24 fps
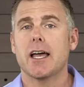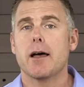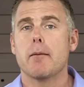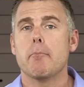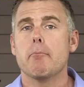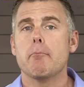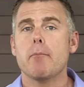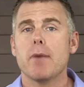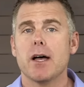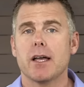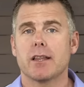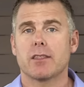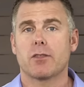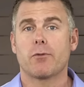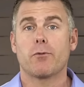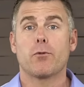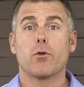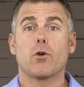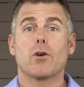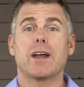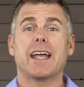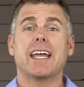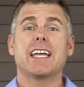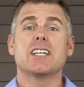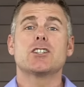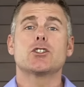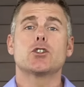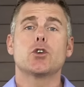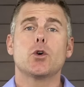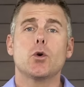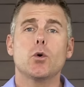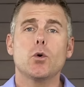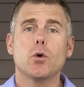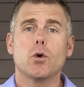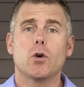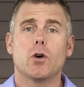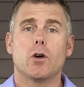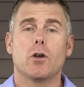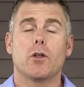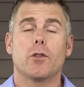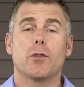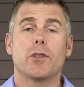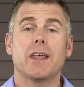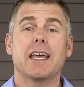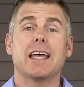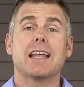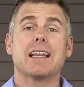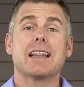a month for a tool
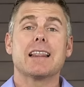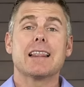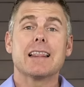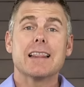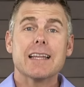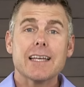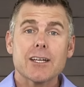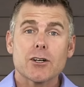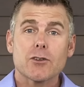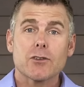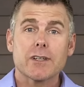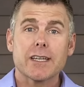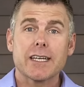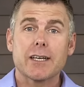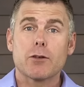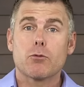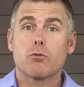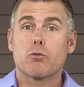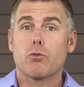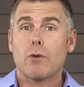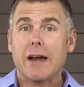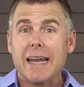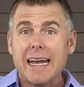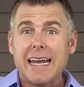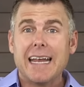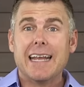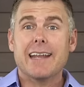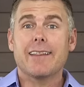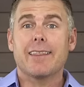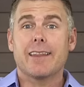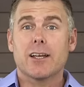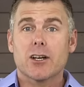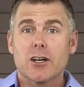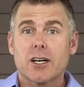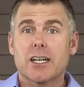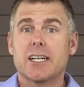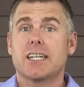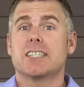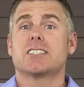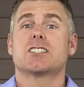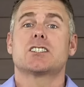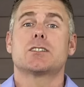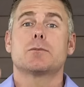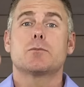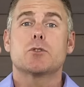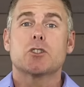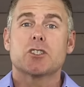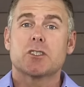that literally ran their
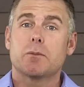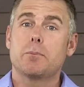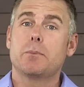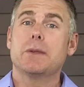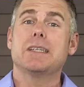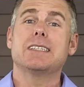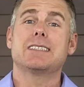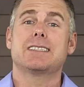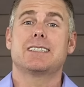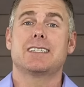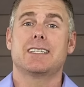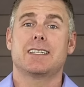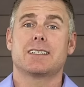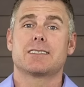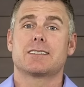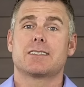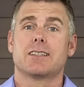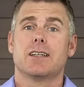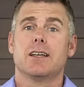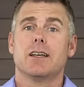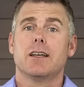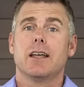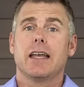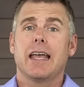customer's business.